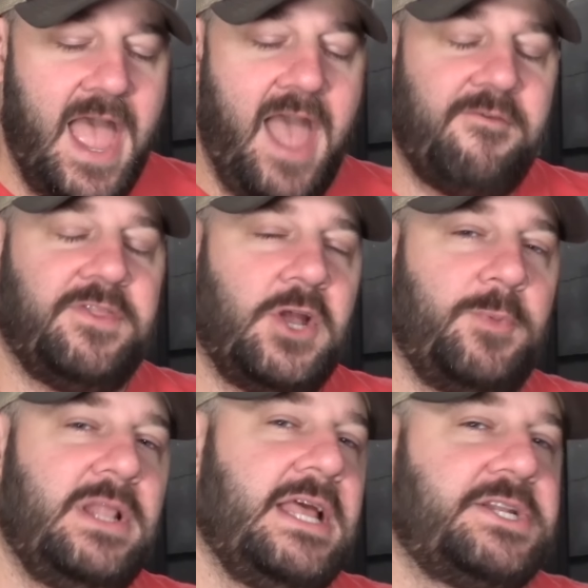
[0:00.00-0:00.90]
Everything will
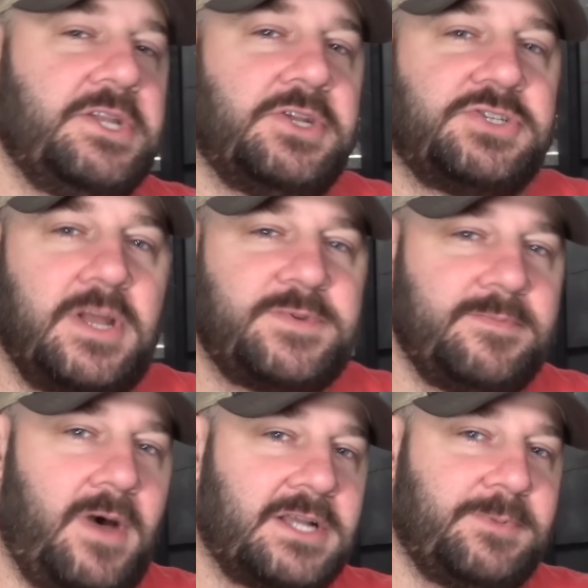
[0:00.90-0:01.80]
be linked in the
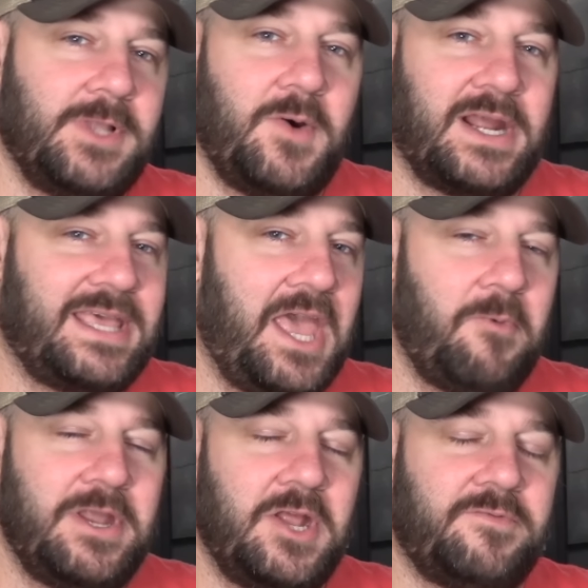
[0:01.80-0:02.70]
description box below, and I can't
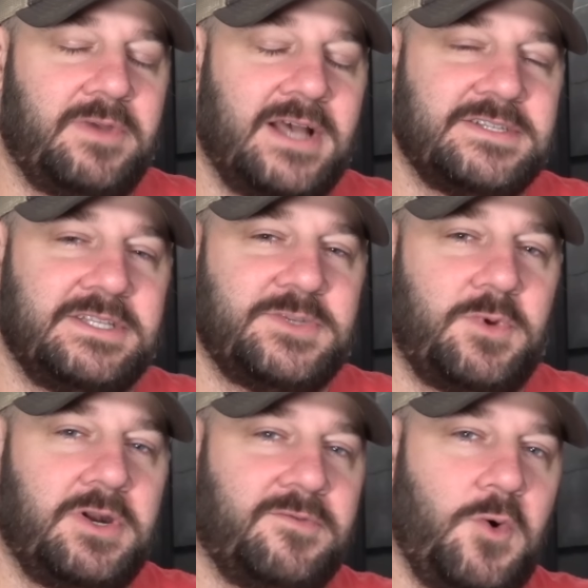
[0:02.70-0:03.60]
wait to hear from you guys on this
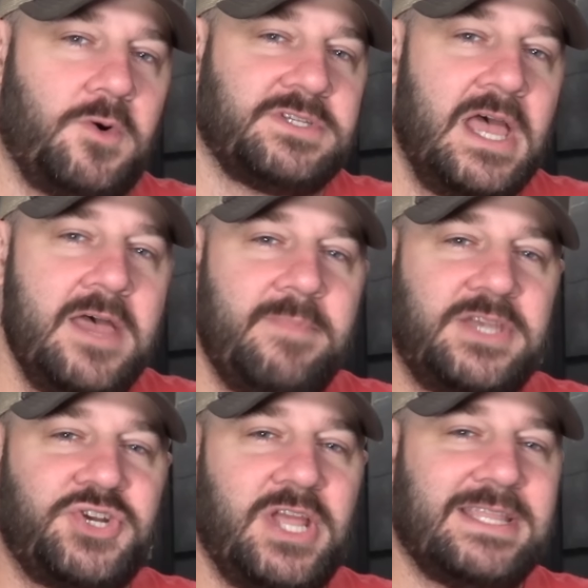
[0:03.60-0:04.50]
one. And of course,
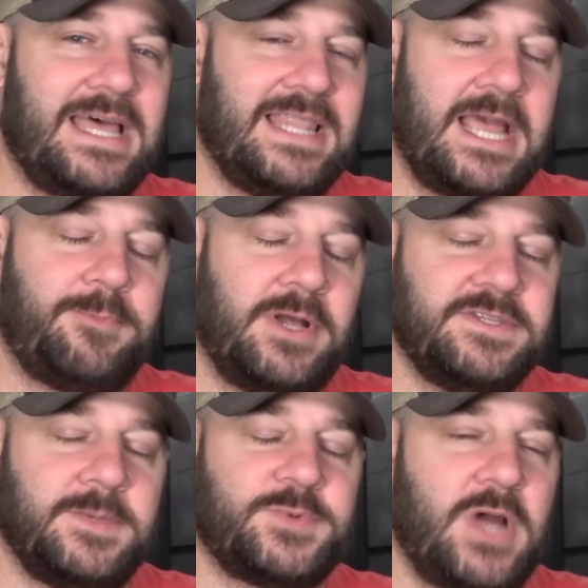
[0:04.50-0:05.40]
make sure you hit that like
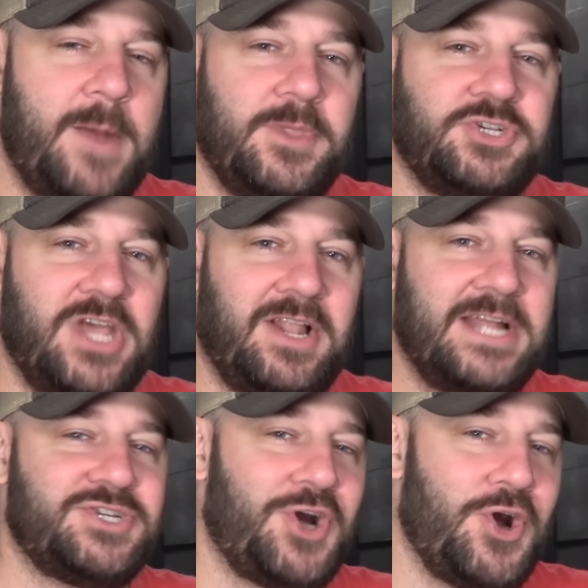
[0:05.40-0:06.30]
button, subscribe to the channel,
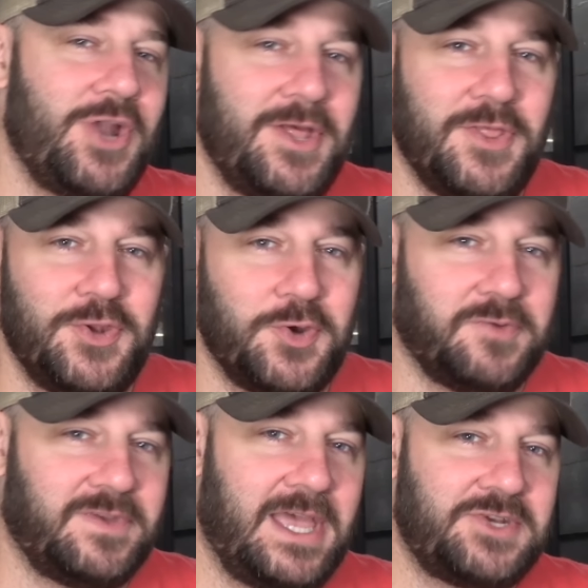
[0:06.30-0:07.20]
and turn the
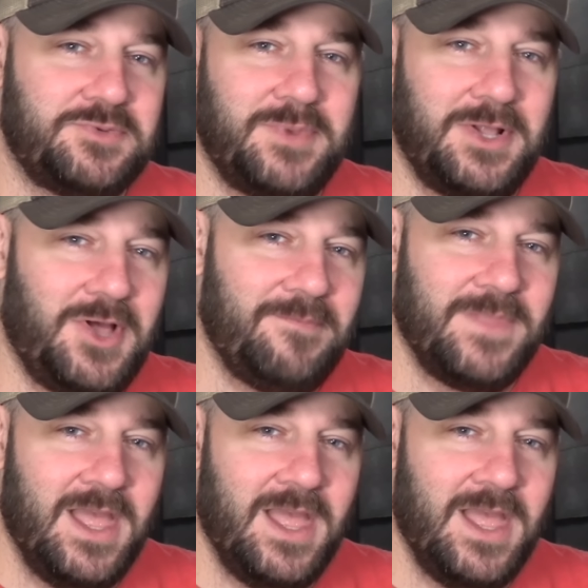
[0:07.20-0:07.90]
notification bell on.